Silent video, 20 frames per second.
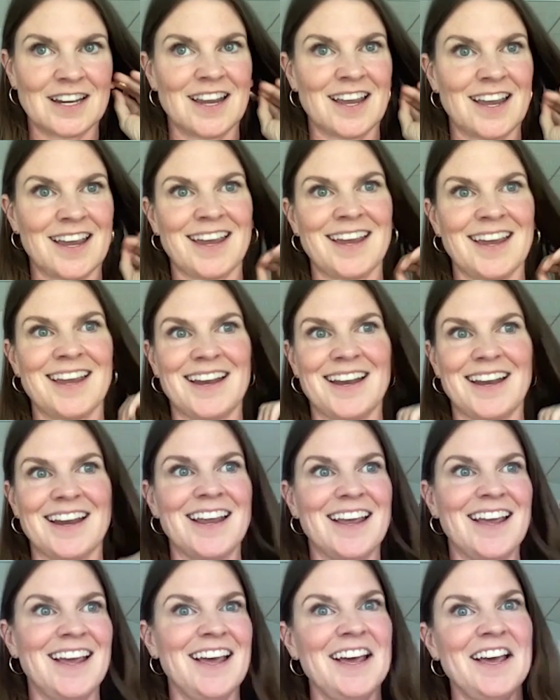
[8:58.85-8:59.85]
And
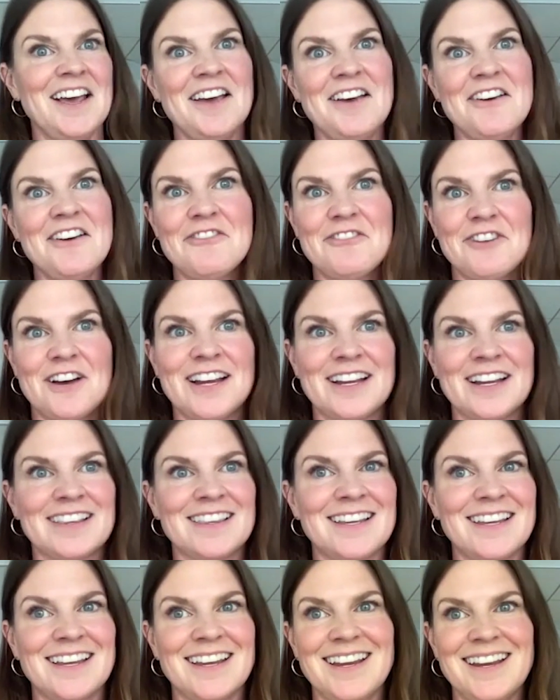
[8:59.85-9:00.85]

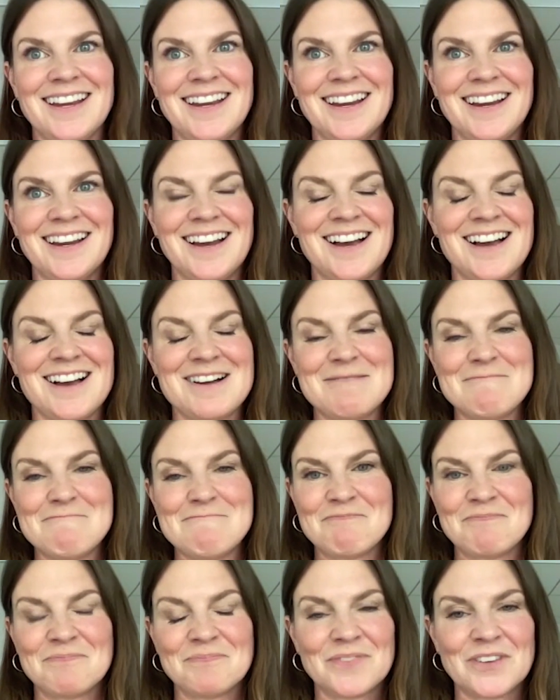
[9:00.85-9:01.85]
finally, um,